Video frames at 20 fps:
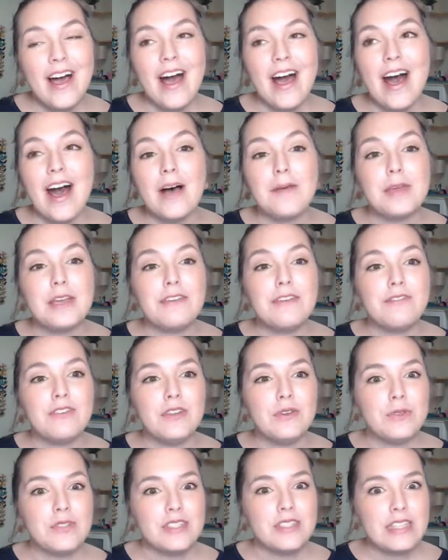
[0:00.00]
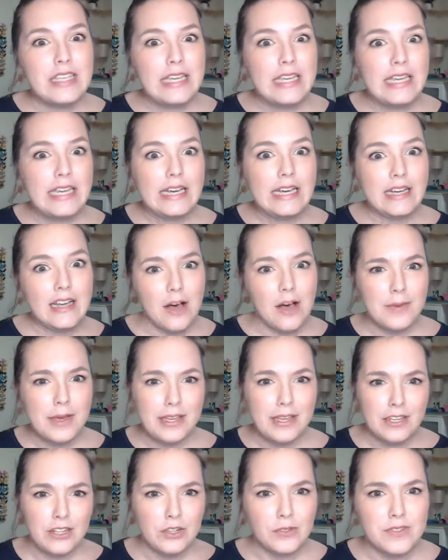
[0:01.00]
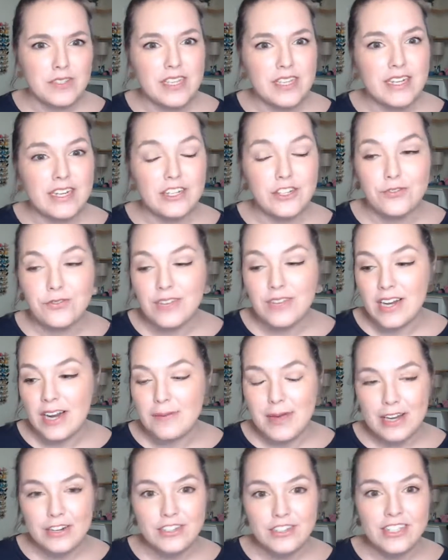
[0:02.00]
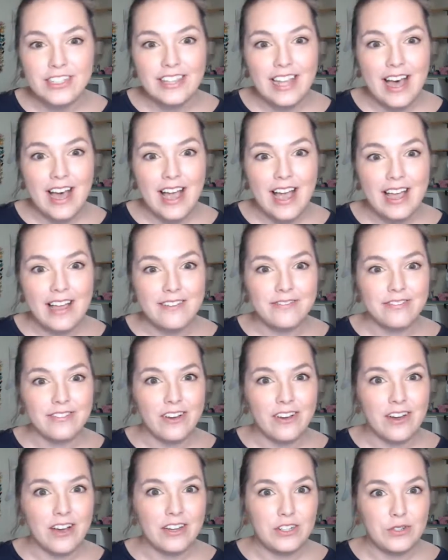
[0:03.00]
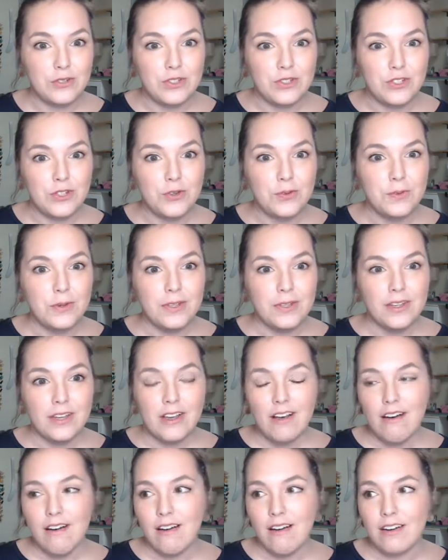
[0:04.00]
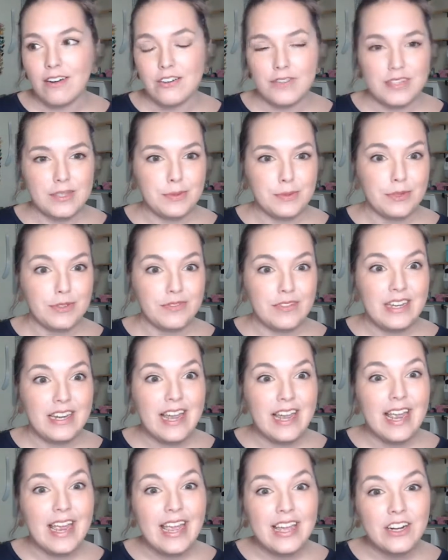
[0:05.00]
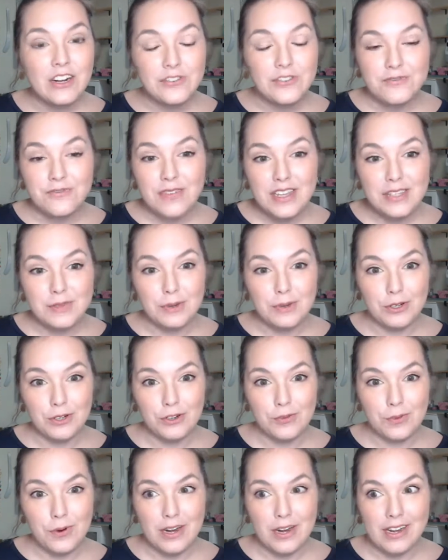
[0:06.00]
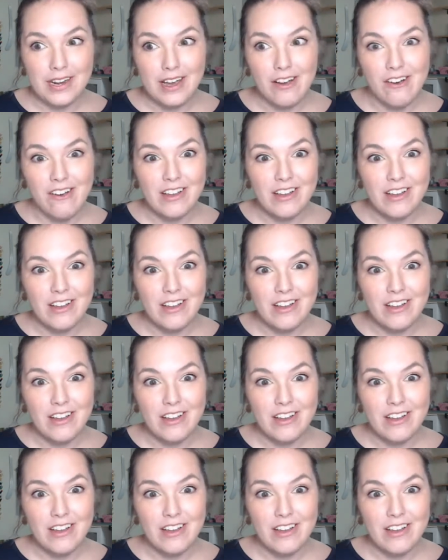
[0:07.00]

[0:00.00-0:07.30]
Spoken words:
If you see a comment and you don't see it in your feed, I'm actually live on YouTube, on our Facebook feed, and our Facebook group right now.